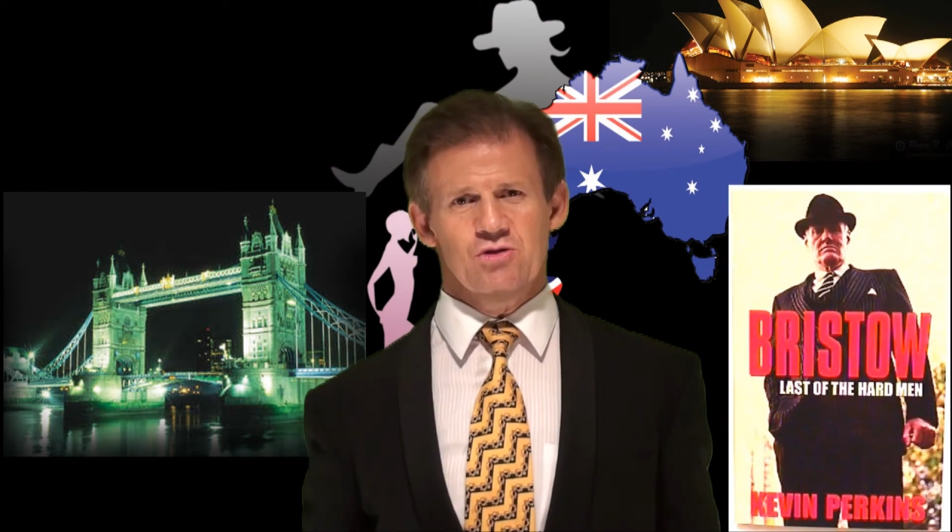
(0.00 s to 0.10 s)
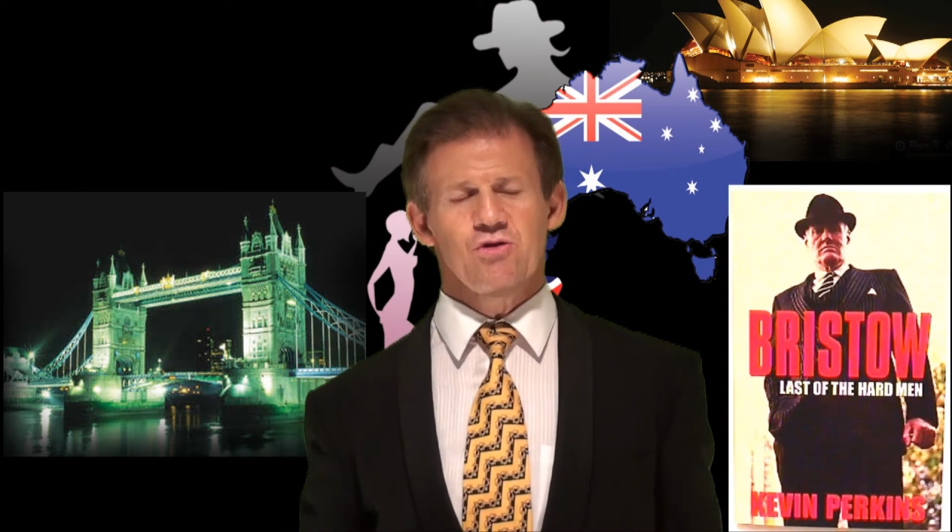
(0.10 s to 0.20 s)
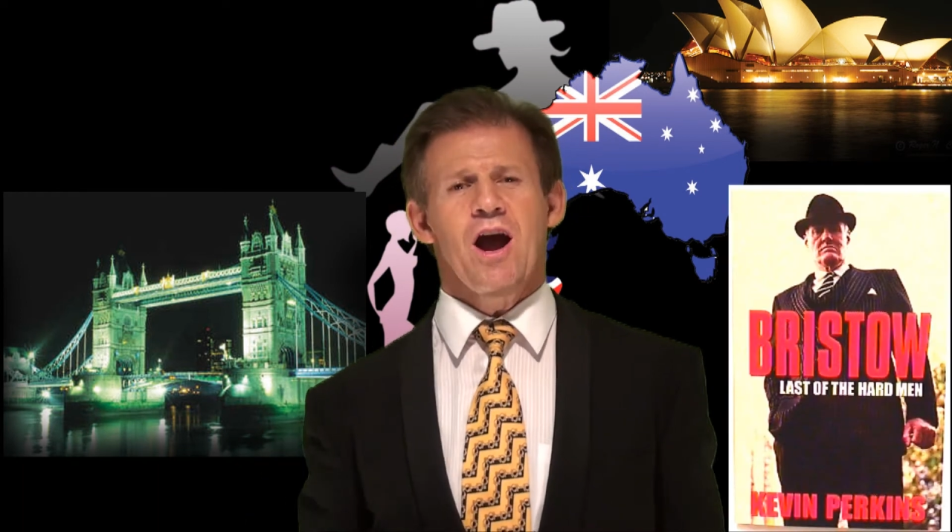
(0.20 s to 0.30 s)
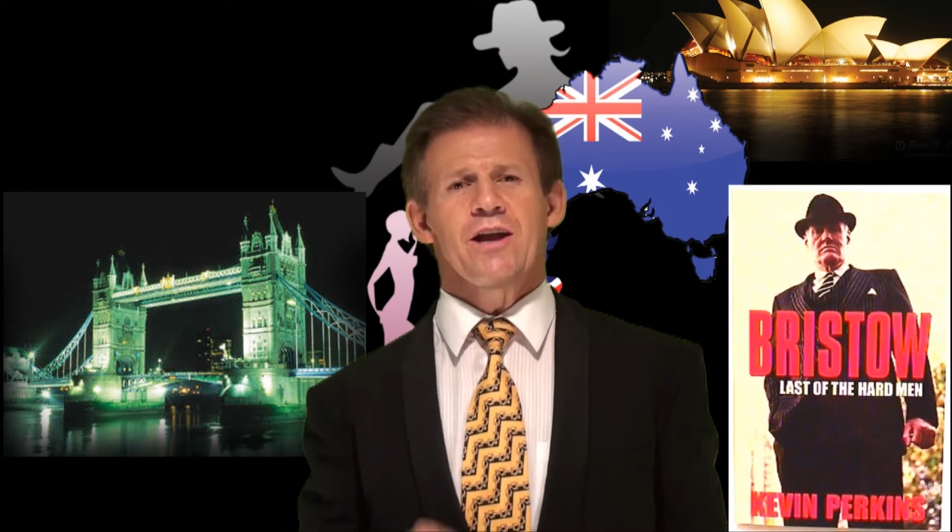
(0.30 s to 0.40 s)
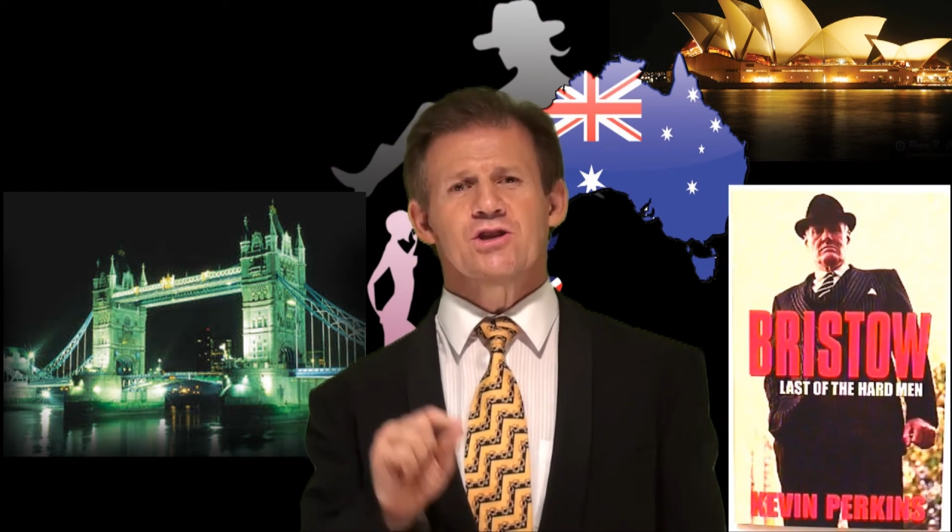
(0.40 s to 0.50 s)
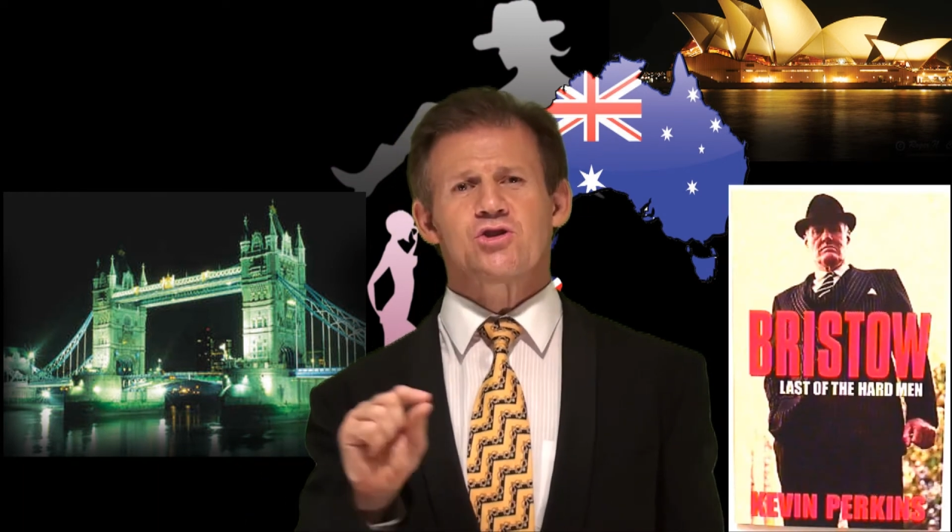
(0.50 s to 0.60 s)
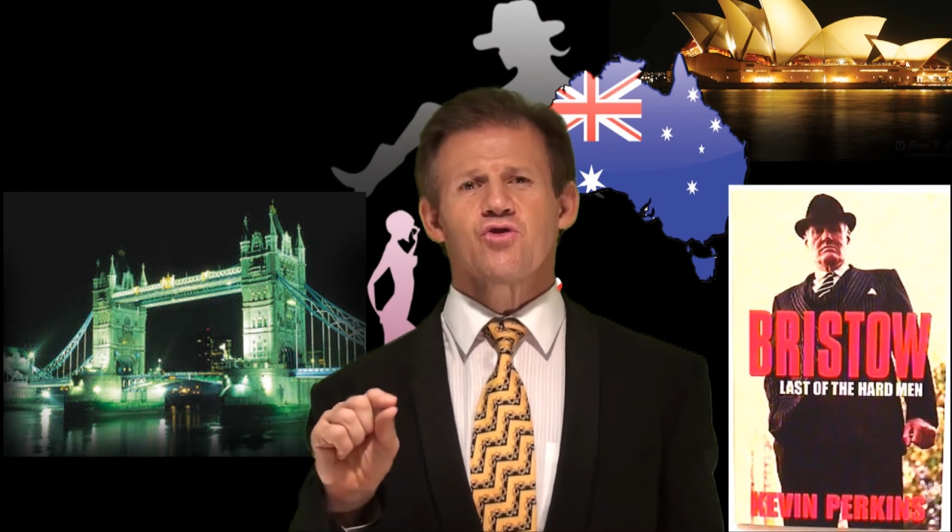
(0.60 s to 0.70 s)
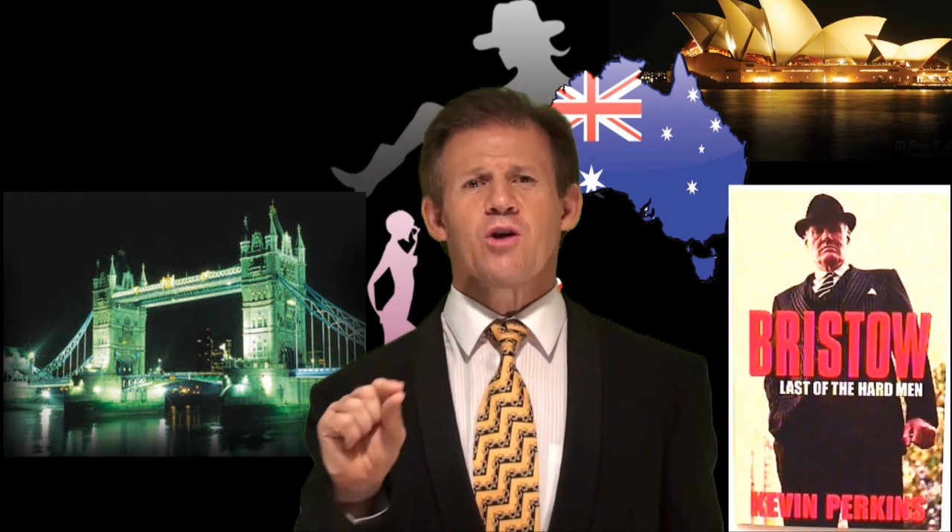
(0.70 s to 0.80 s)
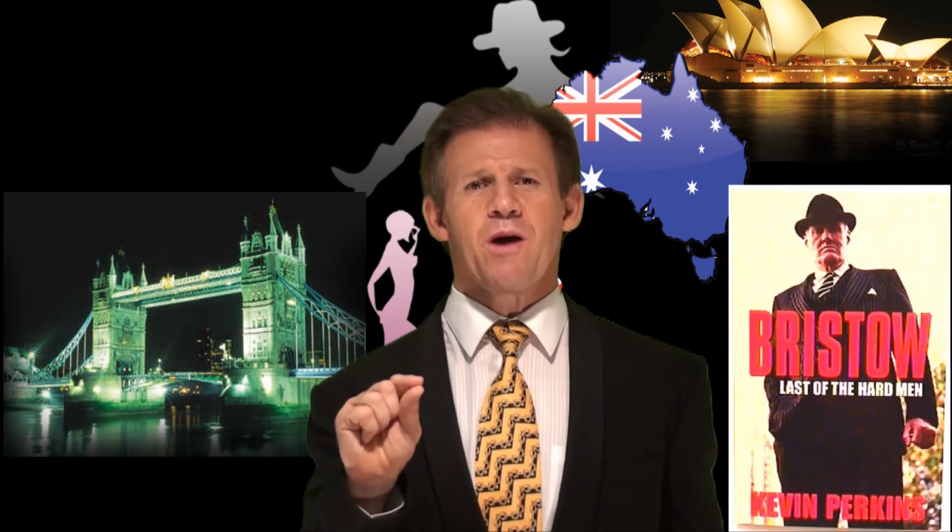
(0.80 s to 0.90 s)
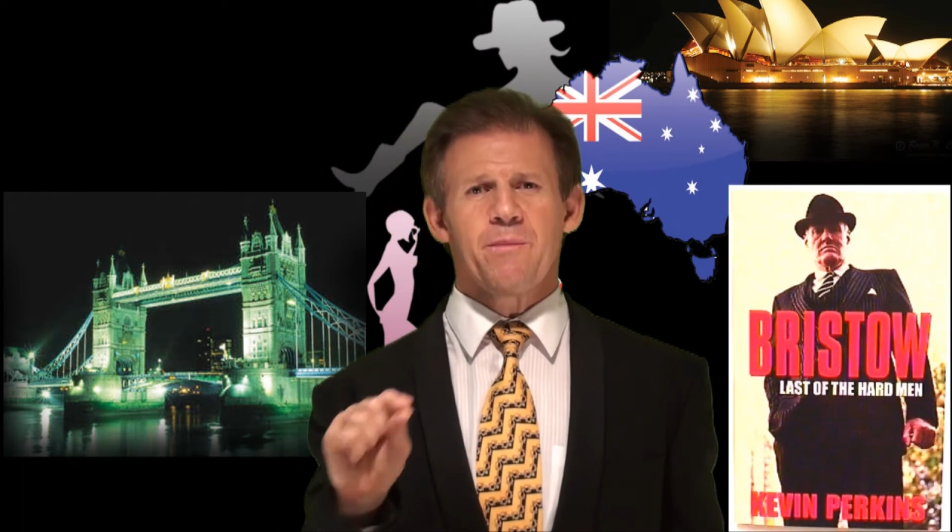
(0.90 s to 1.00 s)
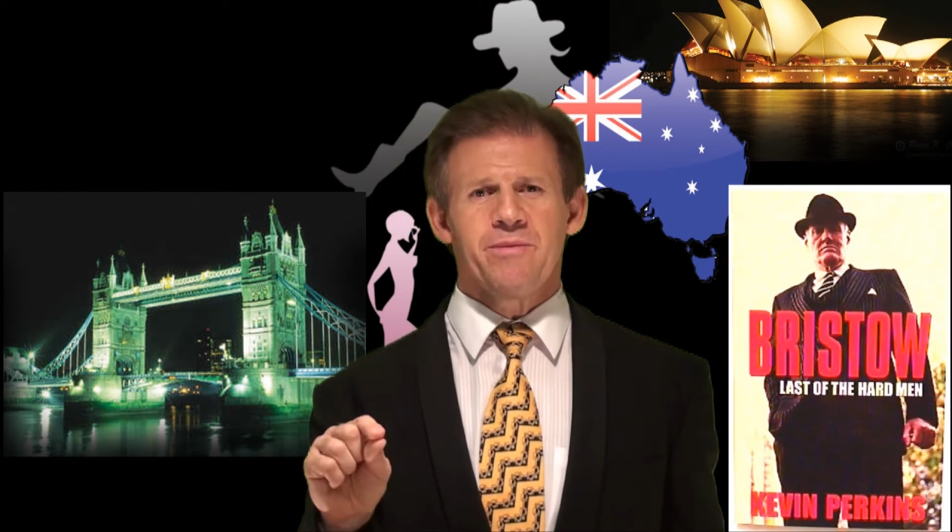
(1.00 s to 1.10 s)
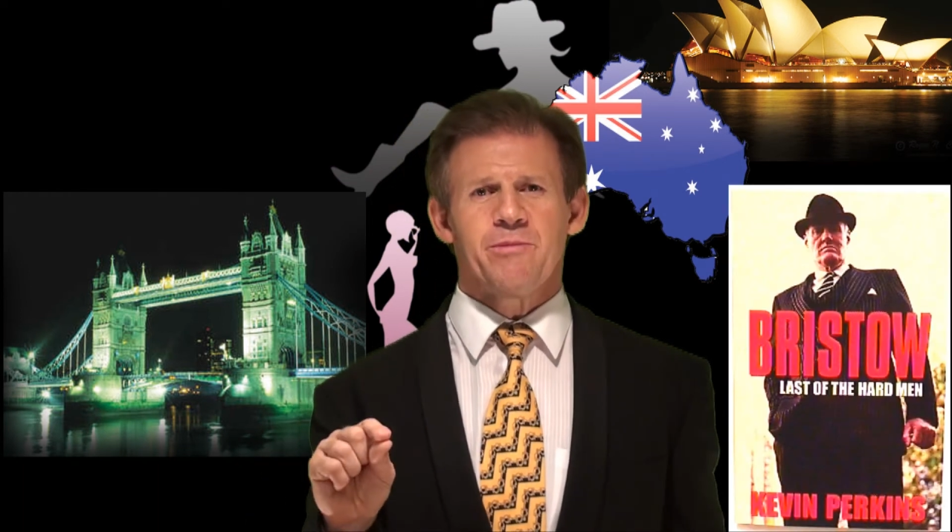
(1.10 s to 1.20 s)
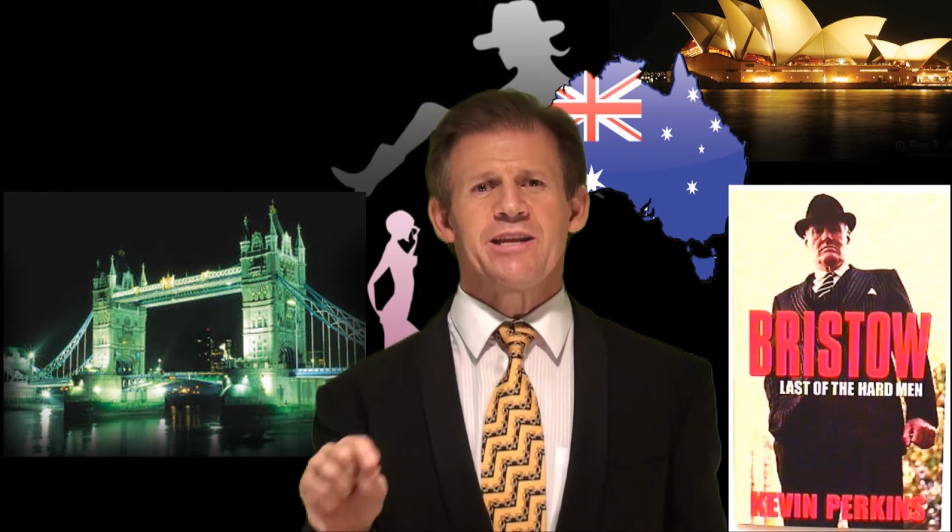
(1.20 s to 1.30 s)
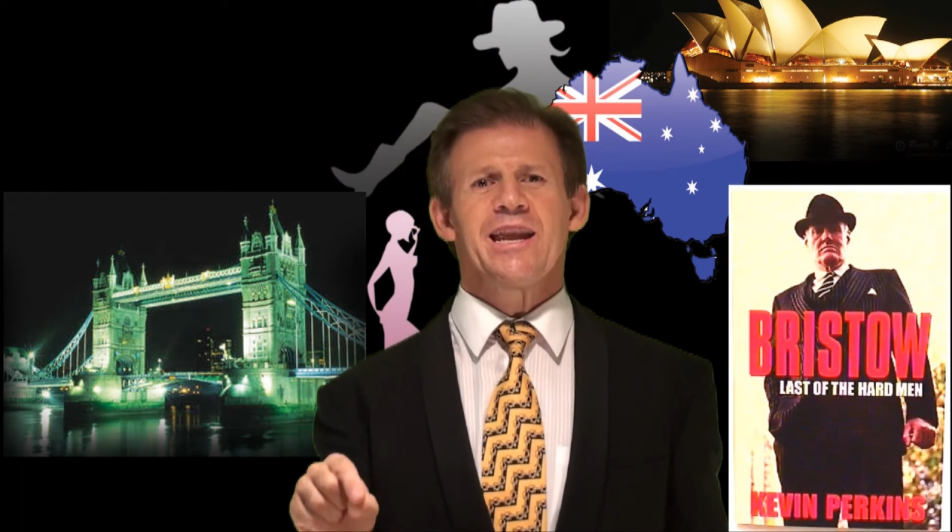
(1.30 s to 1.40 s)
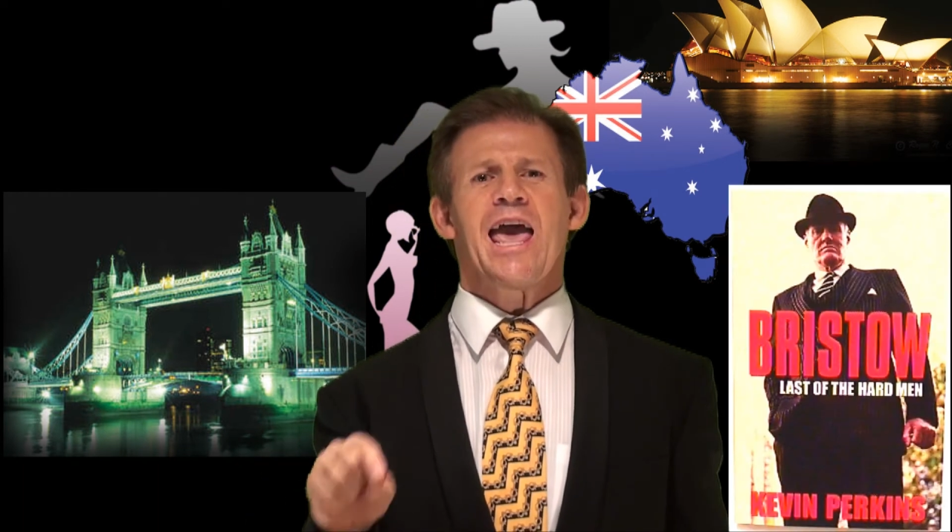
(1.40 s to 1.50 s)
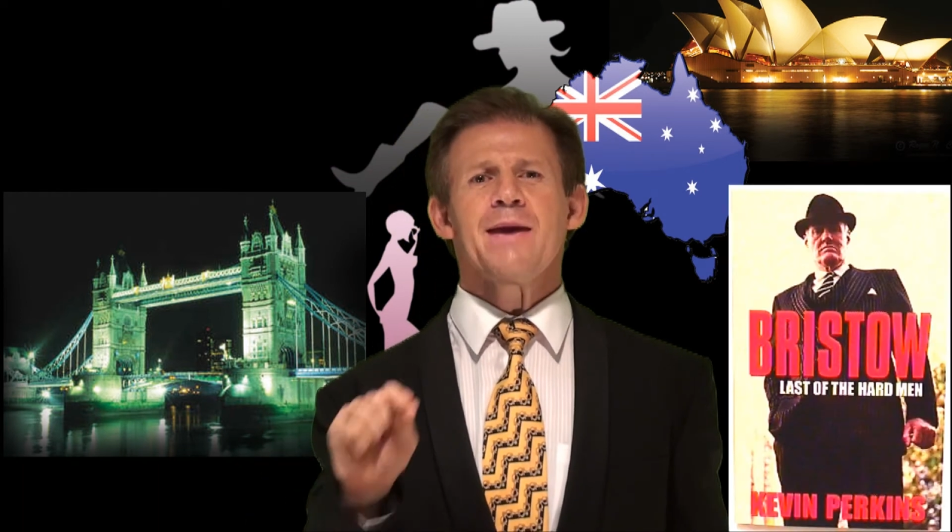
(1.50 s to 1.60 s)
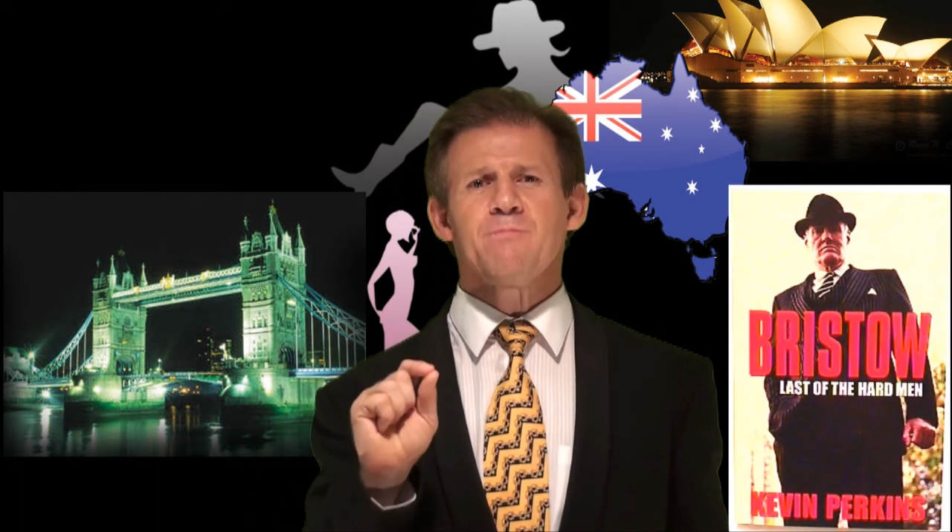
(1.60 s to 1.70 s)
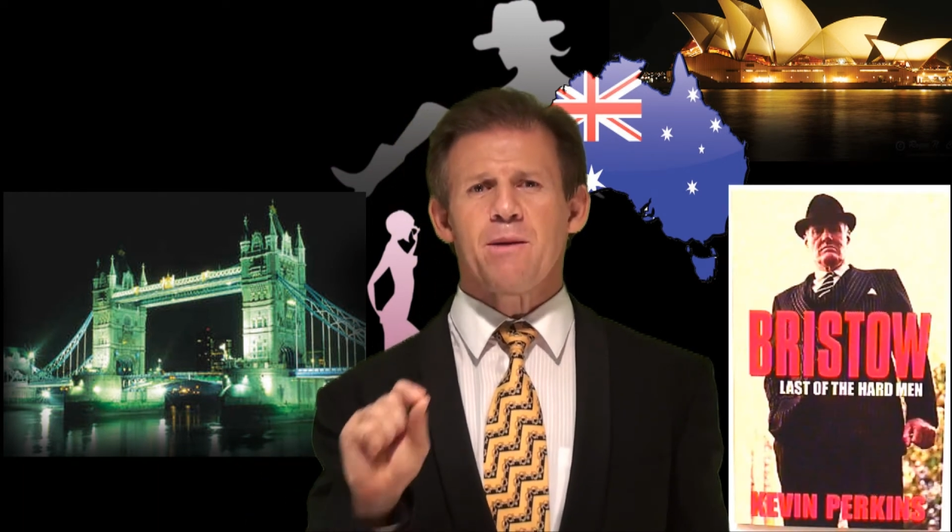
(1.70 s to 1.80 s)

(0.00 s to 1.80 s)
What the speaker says: try and destroy my name,